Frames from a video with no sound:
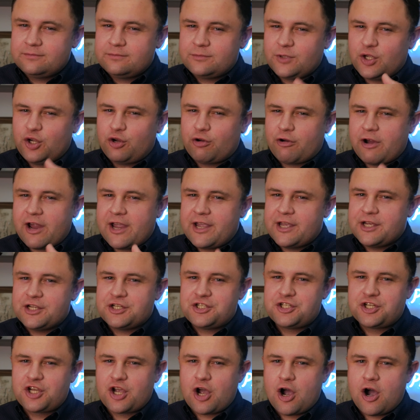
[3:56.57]

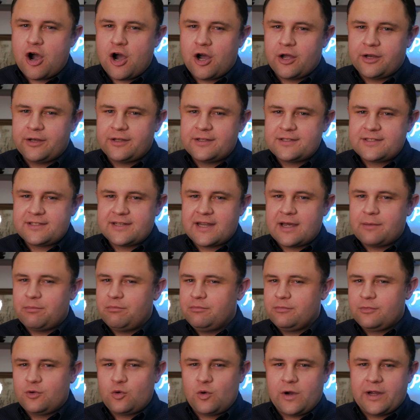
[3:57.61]
grayish con, it's not
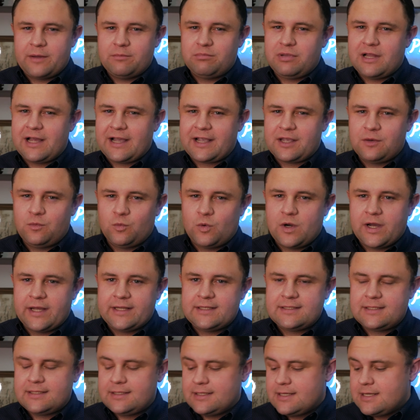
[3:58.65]
quite black and
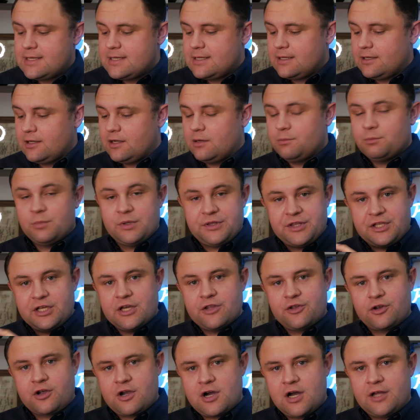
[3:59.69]
white, but the
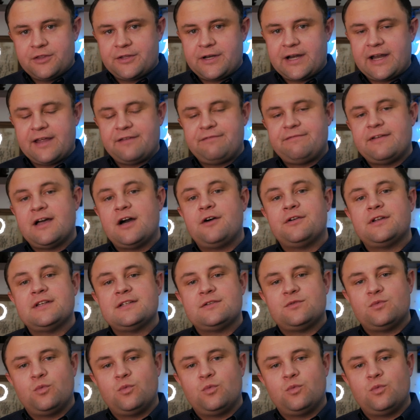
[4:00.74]
other con that I have found is